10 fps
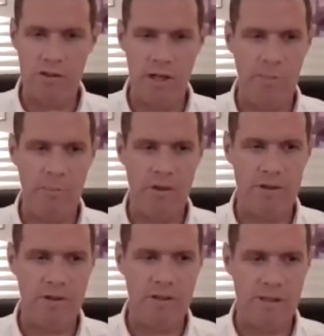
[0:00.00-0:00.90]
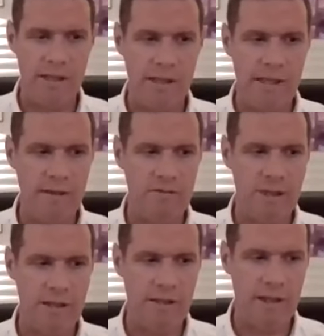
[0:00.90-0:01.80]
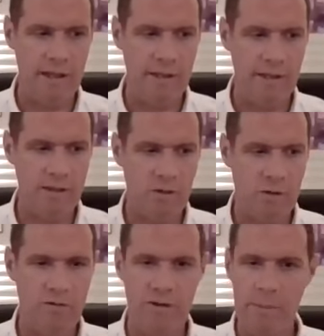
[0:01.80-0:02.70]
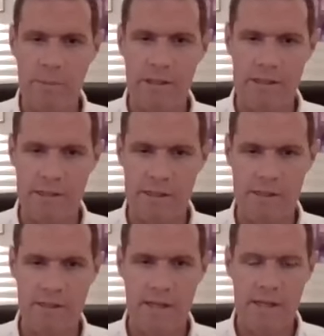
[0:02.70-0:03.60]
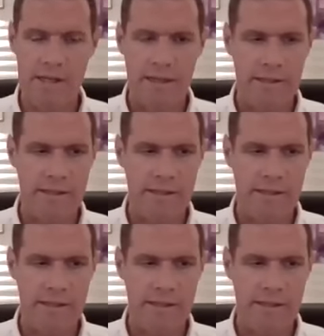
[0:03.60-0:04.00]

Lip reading: the inner child, because he lives in this sort of limitlessness,